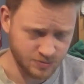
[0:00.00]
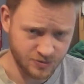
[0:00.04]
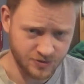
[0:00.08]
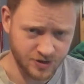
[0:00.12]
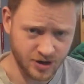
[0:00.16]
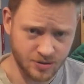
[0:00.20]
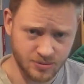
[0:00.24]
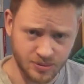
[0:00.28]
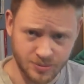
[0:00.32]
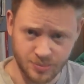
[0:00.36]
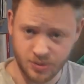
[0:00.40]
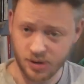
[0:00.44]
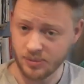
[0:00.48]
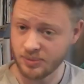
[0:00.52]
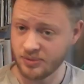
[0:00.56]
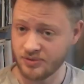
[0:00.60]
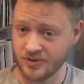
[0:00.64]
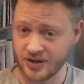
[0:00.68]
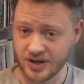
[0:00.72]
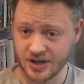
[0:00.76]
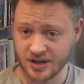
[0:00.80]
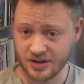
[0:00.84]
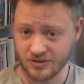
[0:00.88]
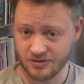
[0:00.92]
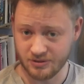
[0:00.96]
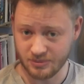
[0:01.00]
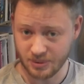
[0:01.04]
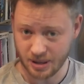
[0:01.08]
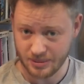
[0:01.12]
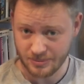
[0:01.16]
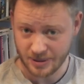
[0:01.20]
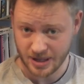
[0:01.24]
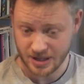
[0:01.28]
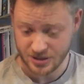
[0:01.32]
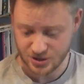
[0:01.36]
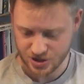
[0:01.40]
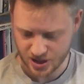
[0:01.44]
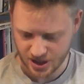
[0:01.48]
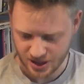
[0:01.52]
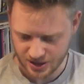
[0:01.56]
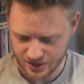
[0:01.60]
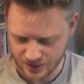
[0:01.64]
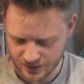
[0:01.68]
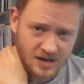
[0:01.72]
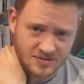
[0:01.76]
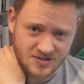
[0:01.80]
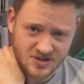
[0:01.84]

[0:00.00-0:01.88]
film a proper video for my main channel.